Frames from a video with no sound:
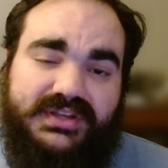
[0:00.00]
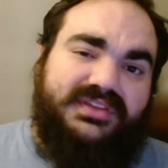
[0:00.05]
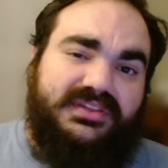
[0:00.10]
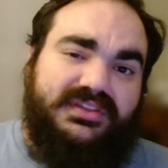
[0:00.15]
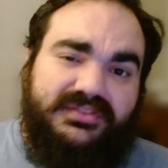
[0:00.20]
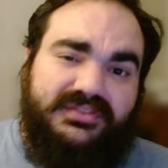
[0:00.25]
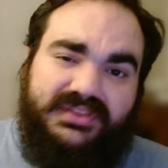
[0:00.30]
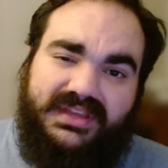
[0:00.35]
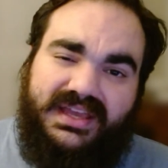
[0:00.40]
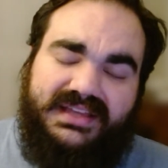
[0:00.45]
The
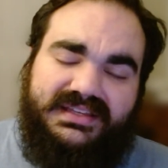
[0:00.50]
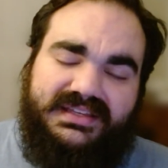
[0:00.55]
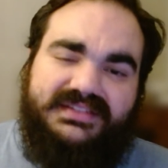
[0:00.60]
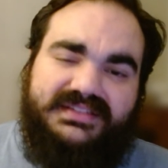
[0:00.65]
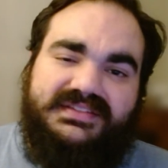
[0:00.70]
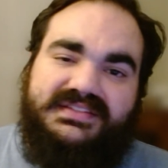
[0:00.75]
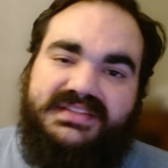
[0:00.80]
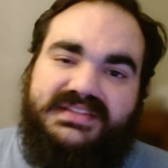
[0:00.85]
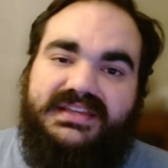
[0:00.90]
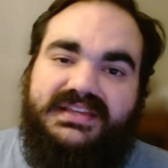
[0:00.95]
other thing I
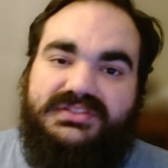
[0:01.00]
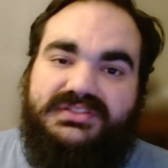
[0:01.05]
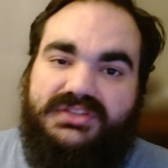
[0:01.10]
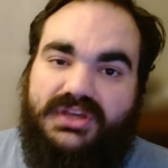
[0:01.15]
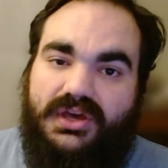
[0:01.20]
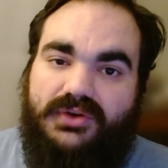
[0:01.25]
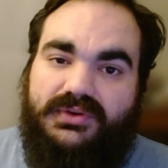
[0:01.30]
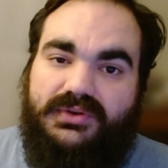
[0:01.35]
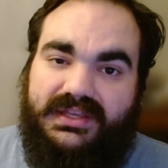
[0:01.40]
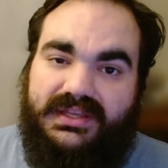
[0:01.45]
didn't say is
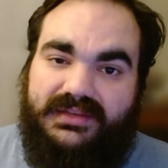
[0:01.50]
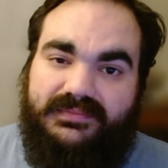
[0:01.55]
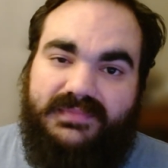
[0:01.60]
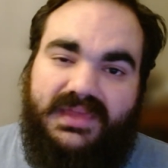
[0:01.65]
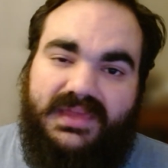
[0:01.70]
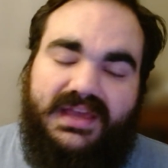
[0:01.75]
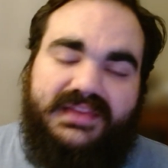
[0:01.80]
coding,